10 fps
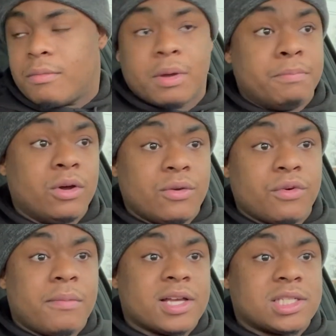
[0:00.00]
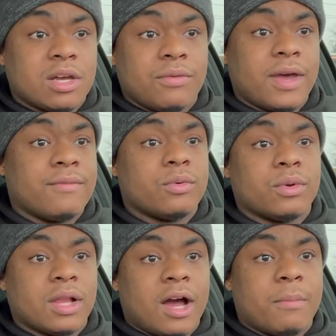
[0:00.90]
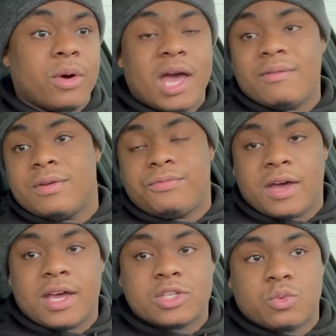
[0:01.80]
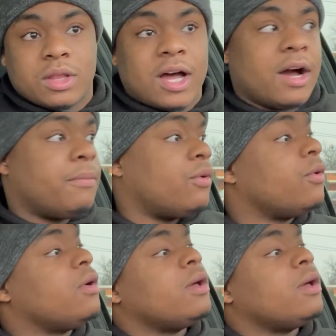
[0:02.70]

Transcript: but build it for myself, have it reliable, have it fast, reliable.